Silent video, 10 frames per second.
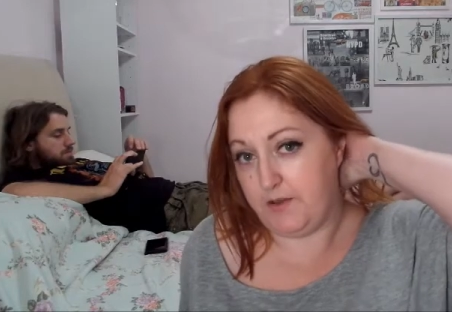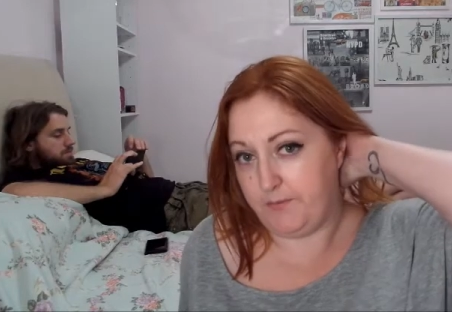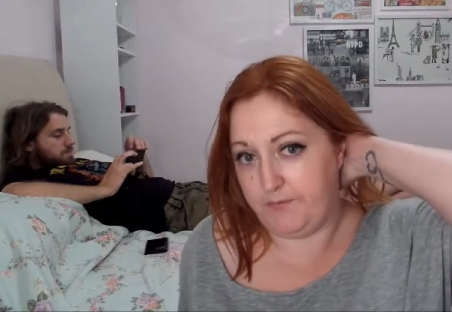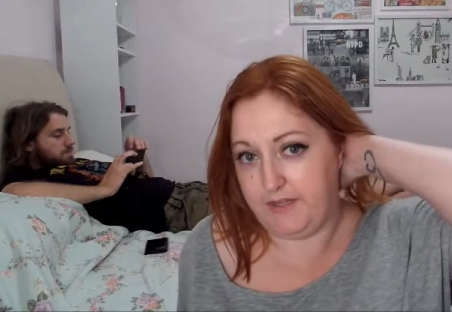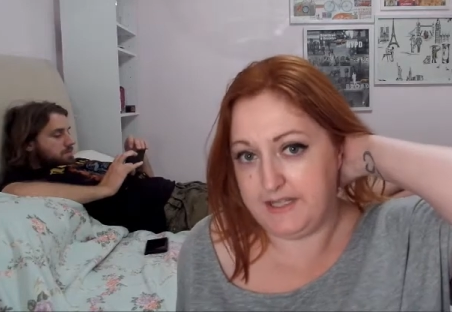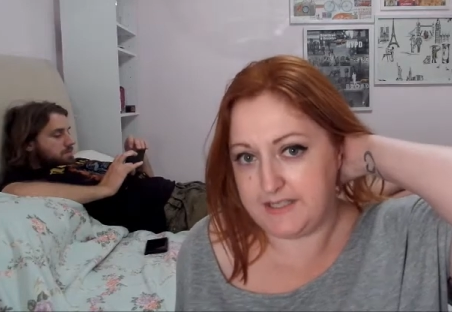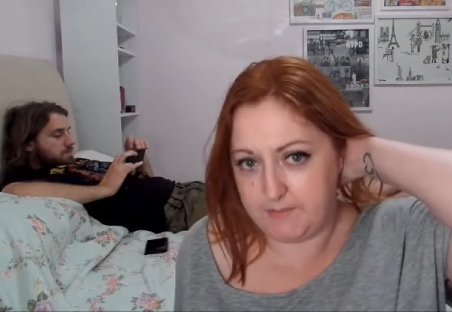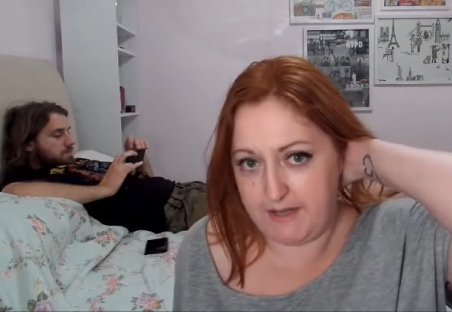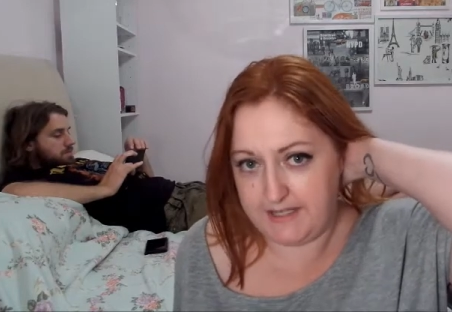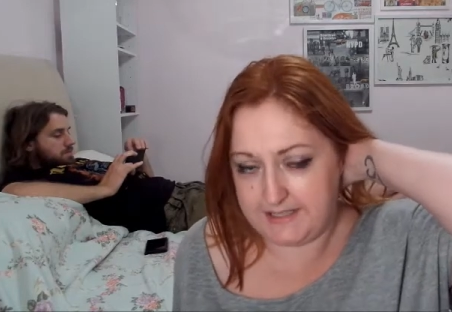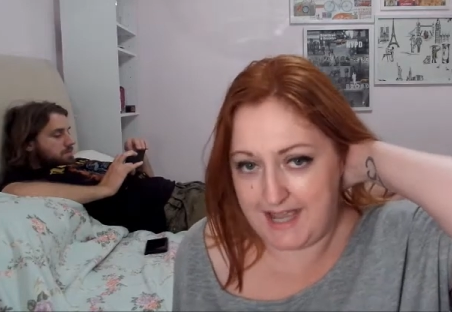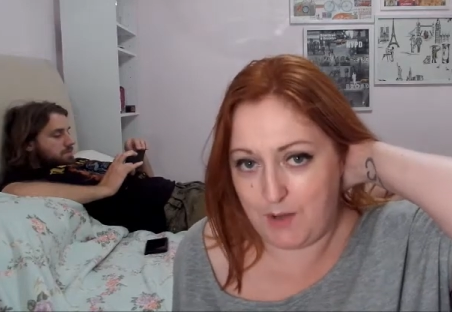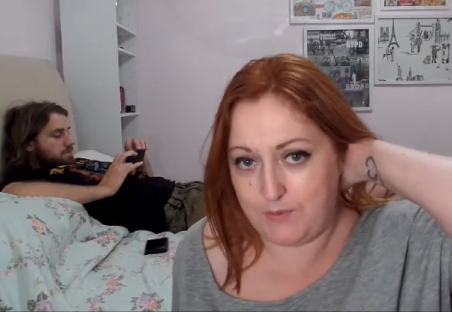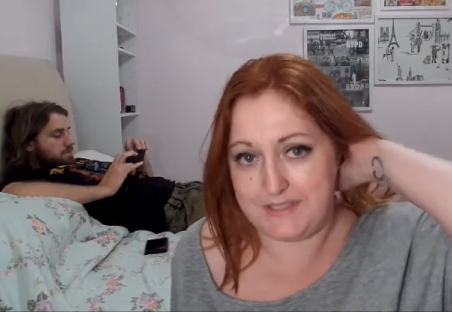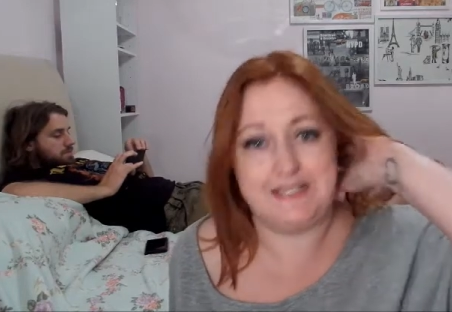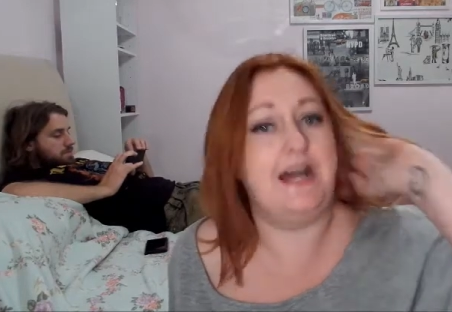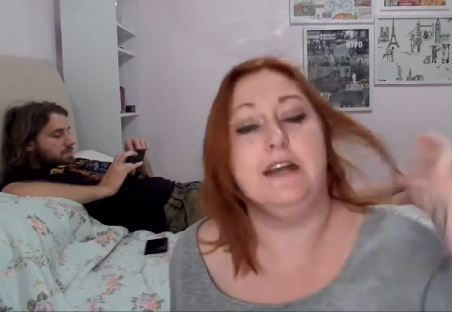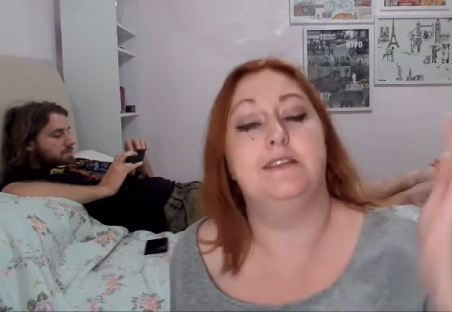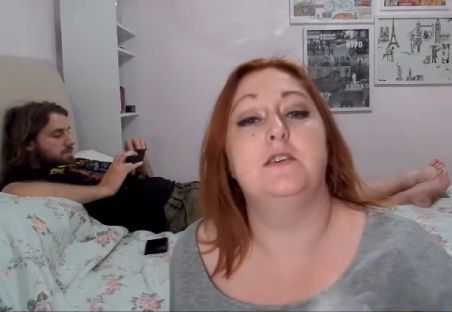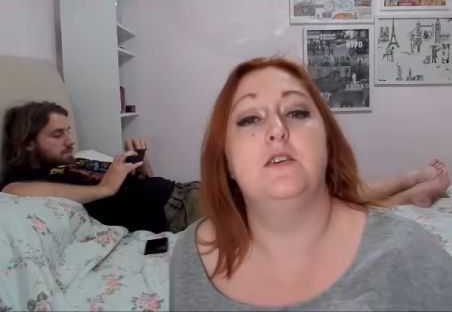Speaker 1: um, explains how his
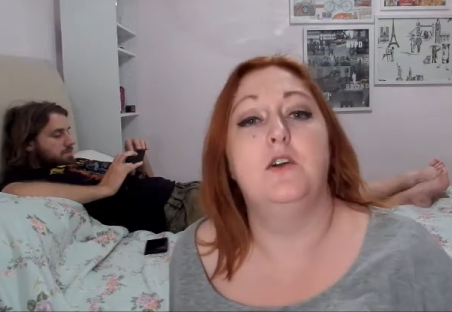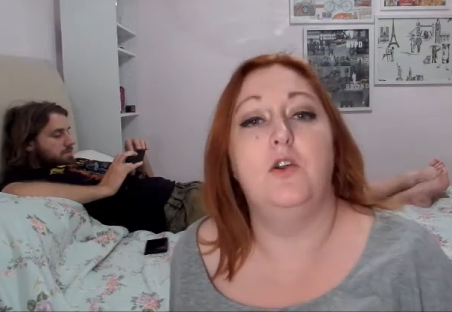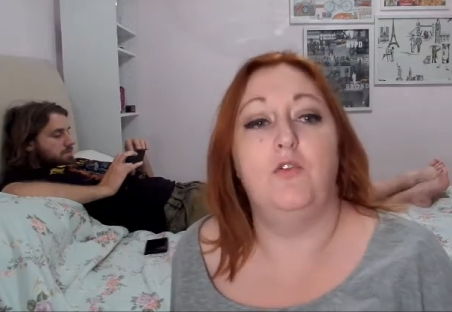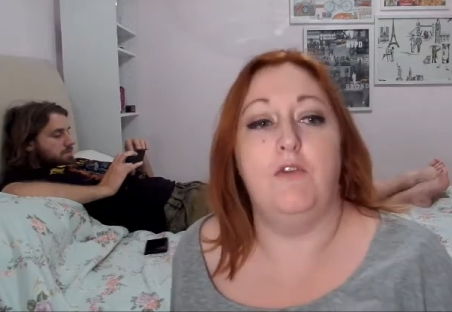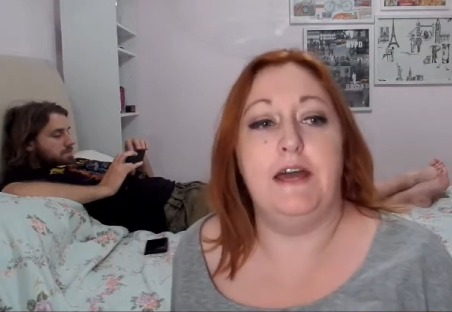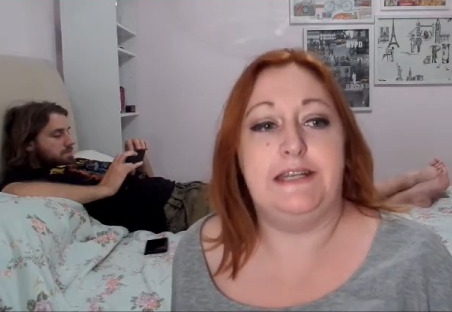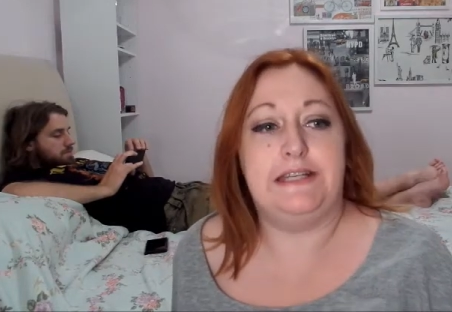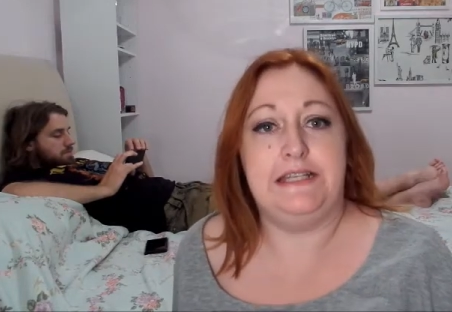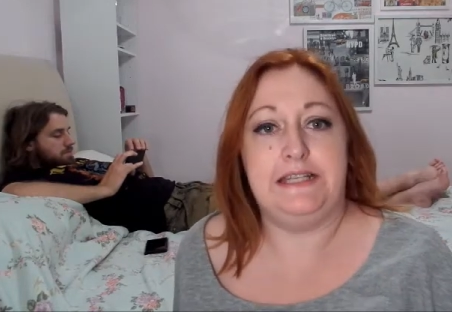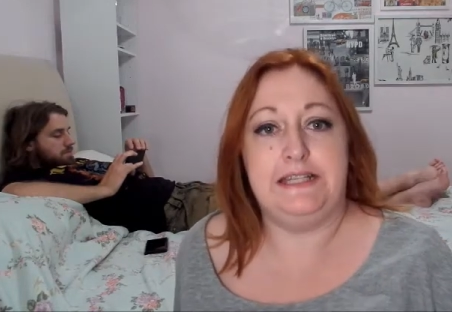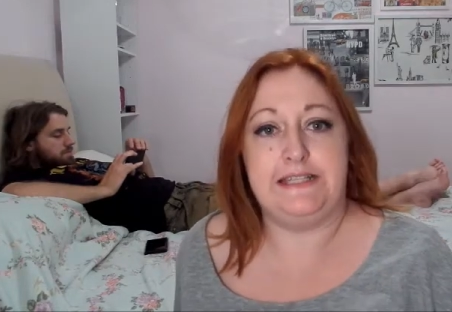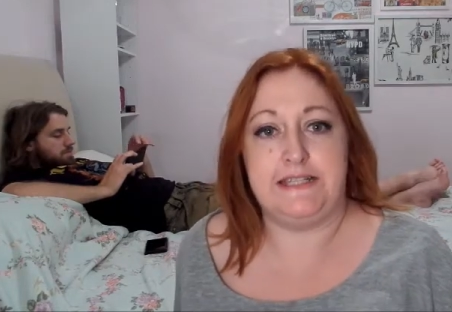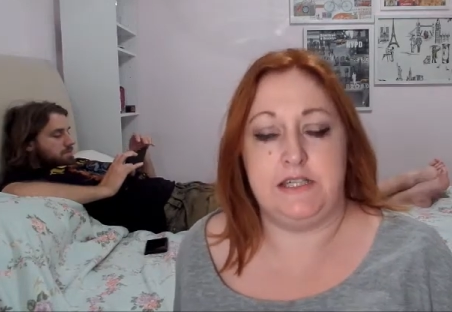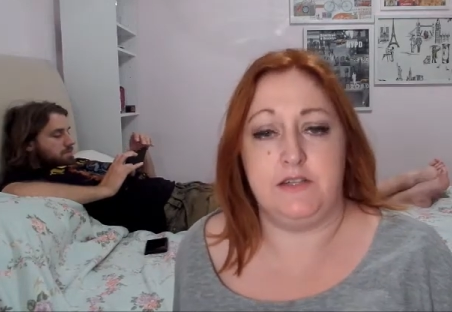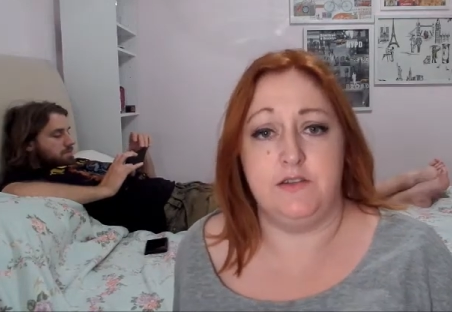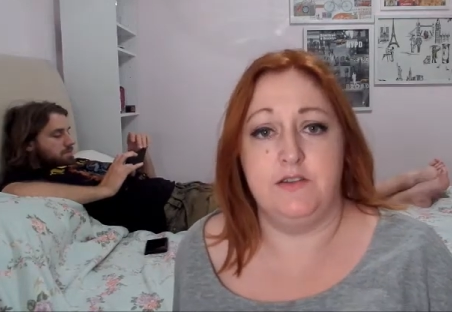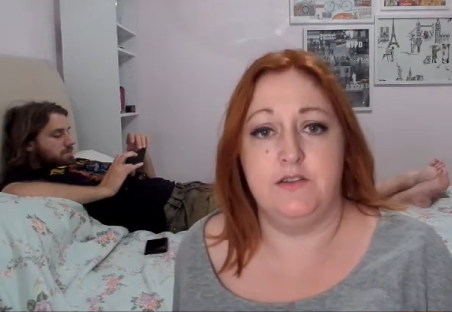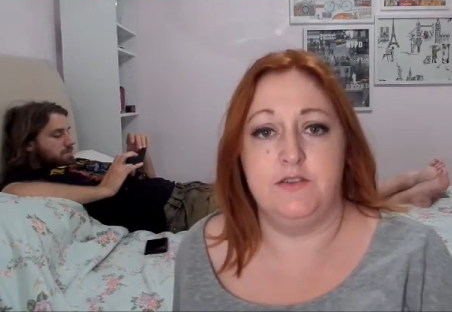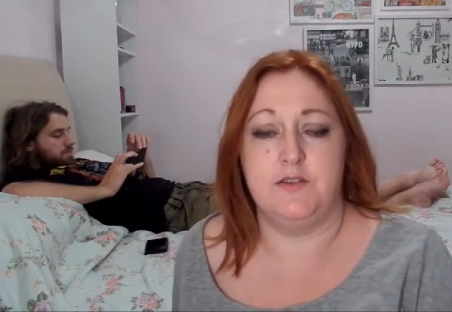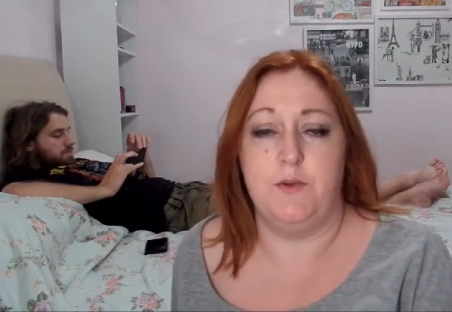dad read Lolita
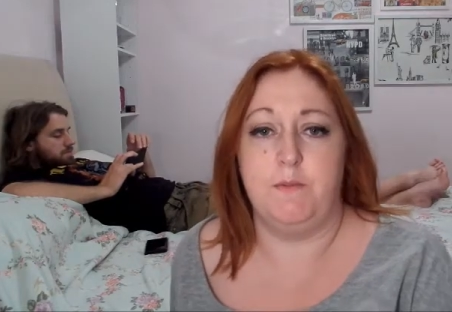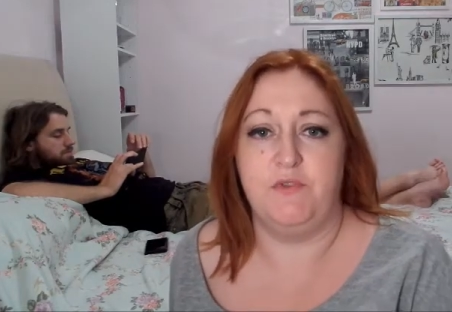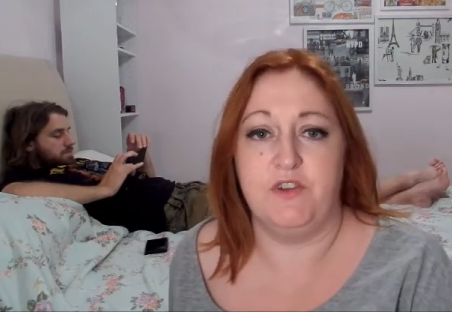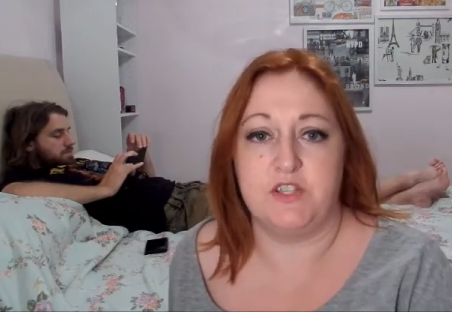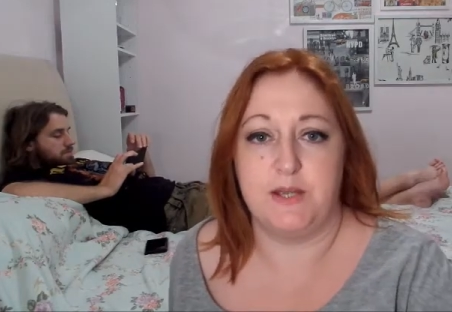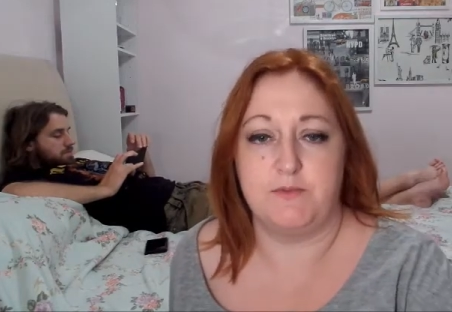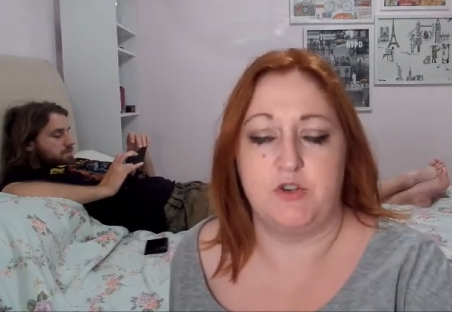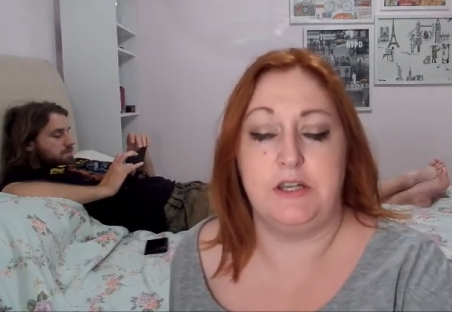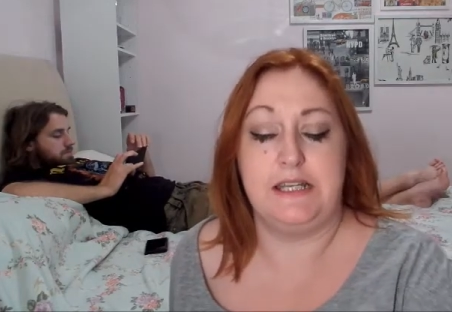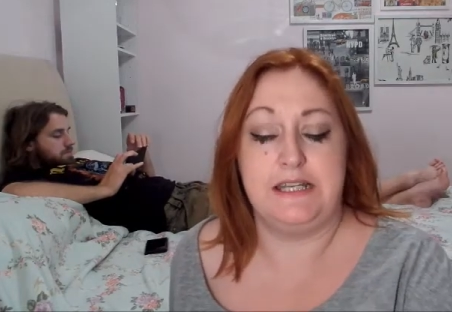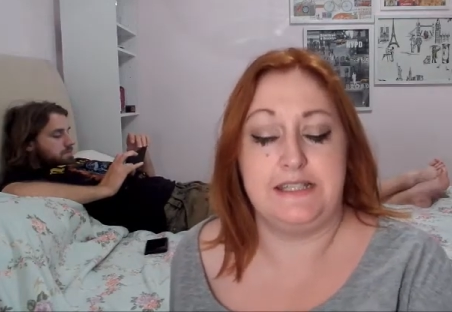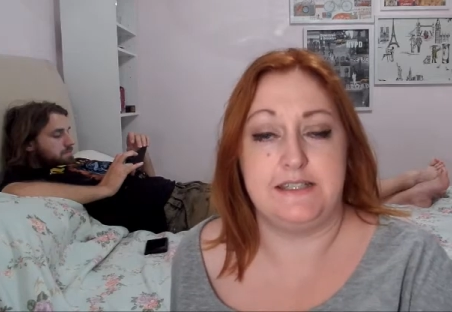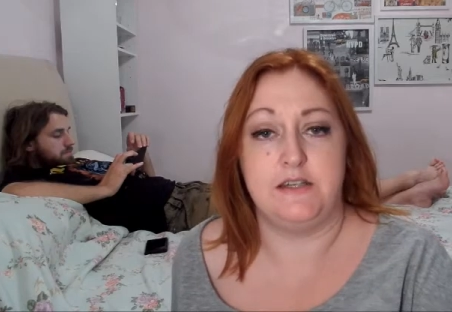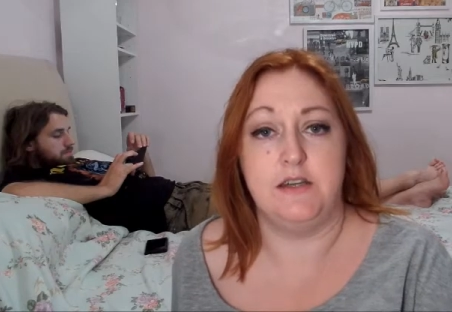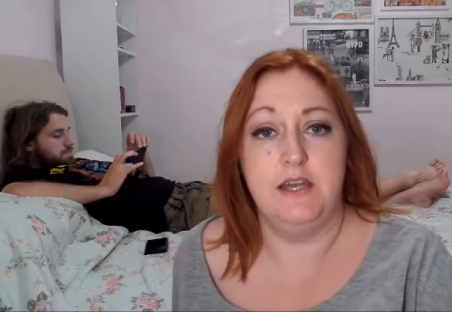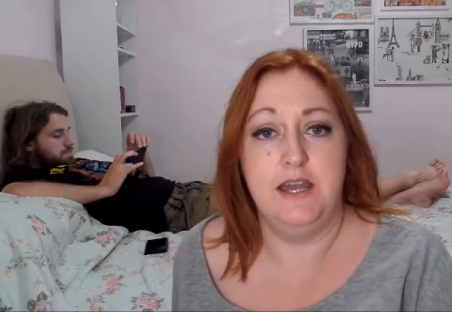to him, the first chapter of Lolita,